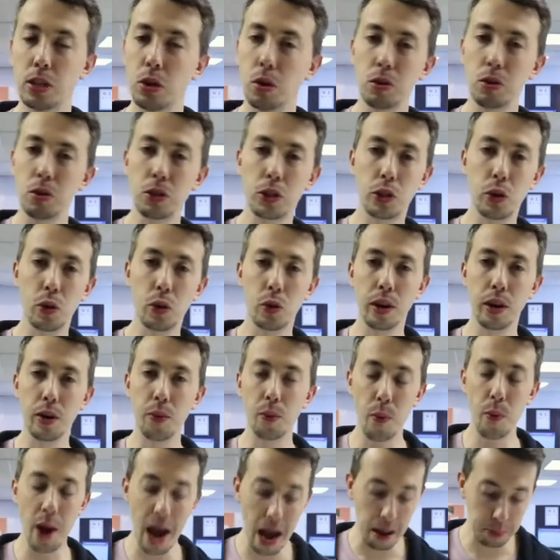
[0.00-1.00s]
whole story
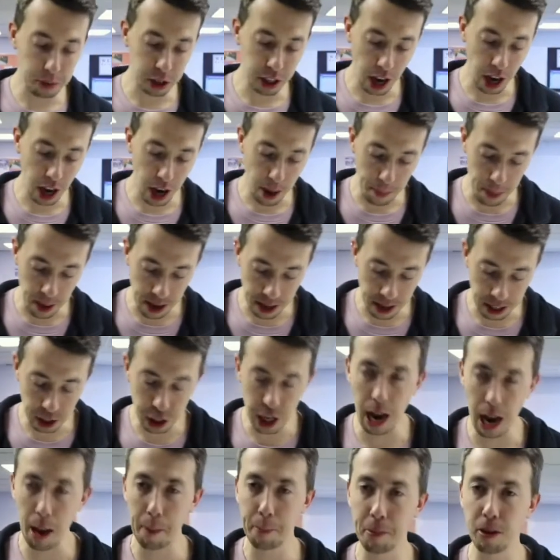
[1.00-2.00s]
wraps up in
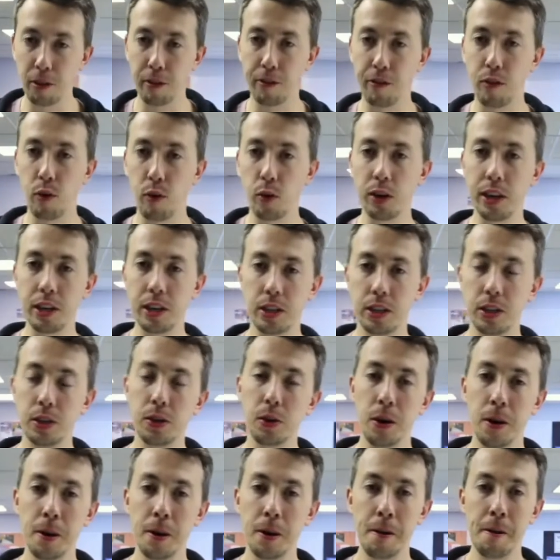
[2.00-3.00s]
chapter
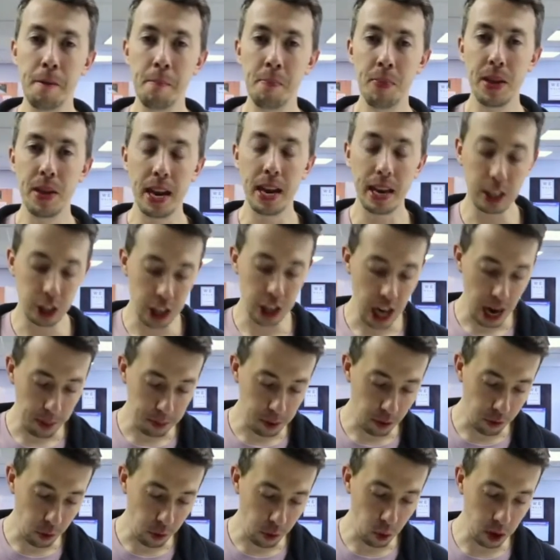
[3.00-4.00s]
42. And in
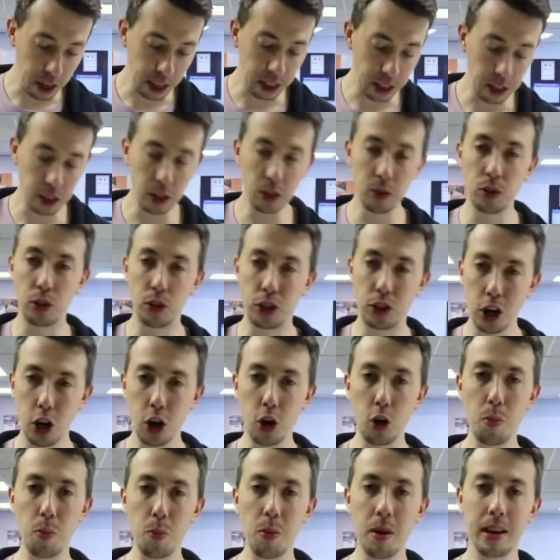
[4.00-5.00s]
chapter 42,
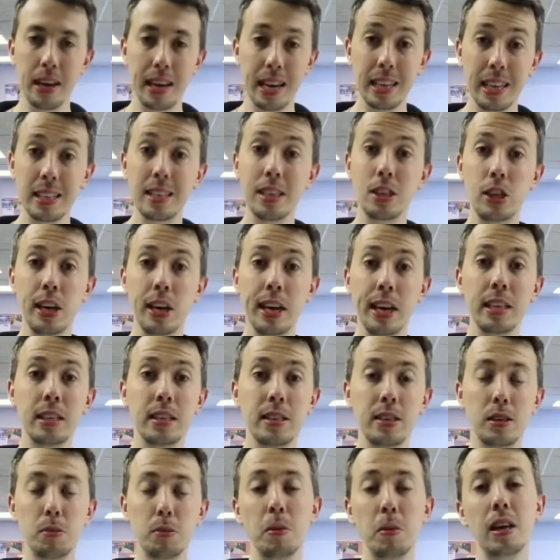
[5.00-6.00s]
Job gets a chance to
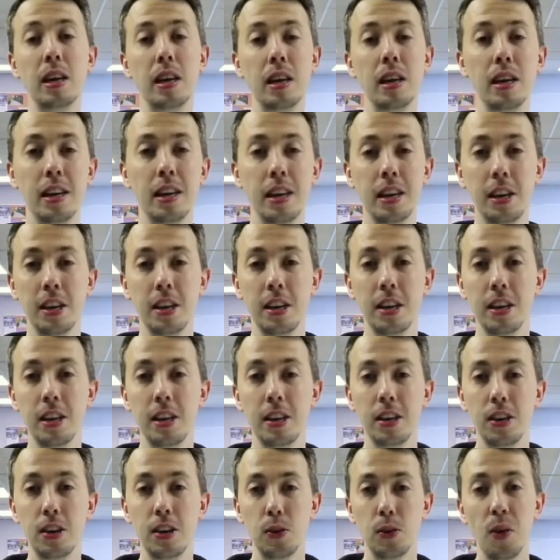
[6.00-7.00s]
speak.
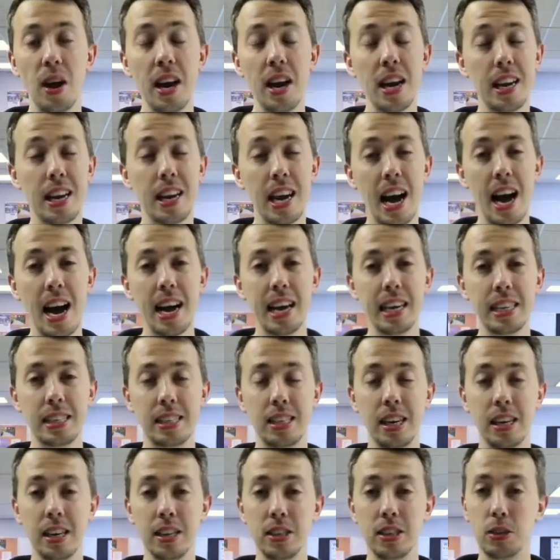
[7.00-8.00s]
Right? God has
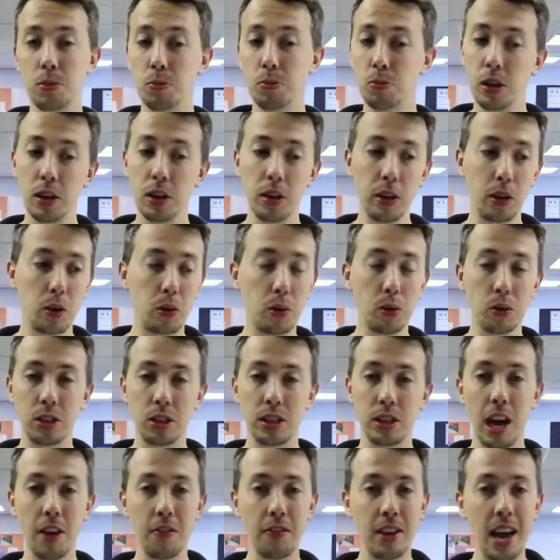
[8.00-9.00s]
done some really cool
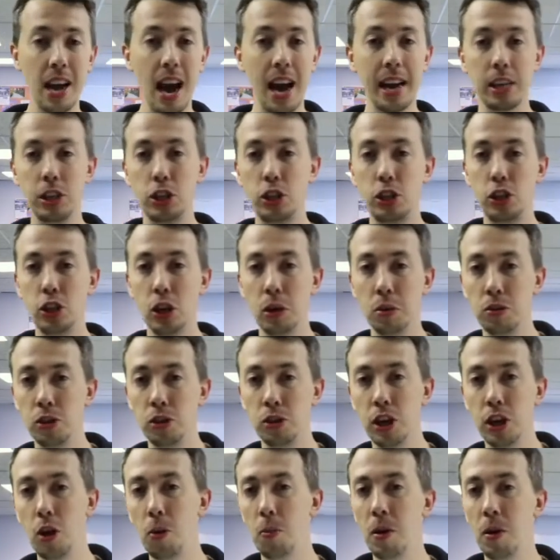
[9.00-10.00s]
stuff. God has shown
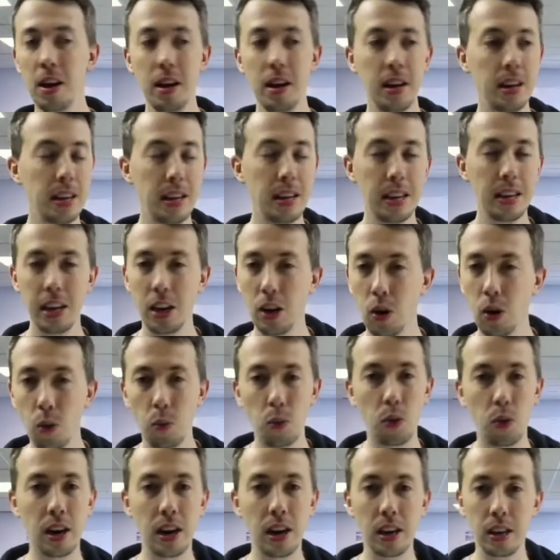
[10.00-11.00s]
Job, you
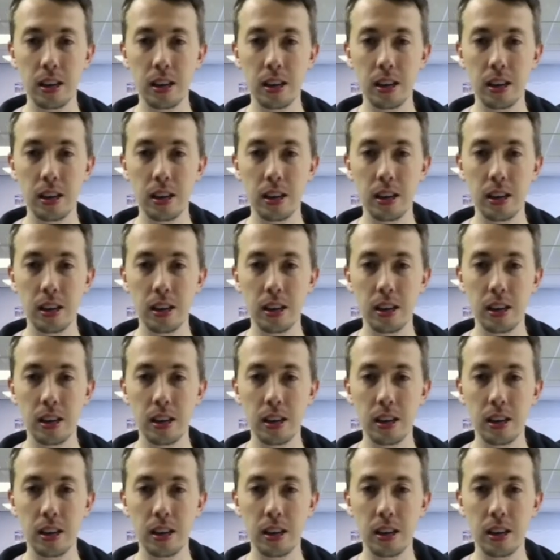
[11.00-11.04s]
know,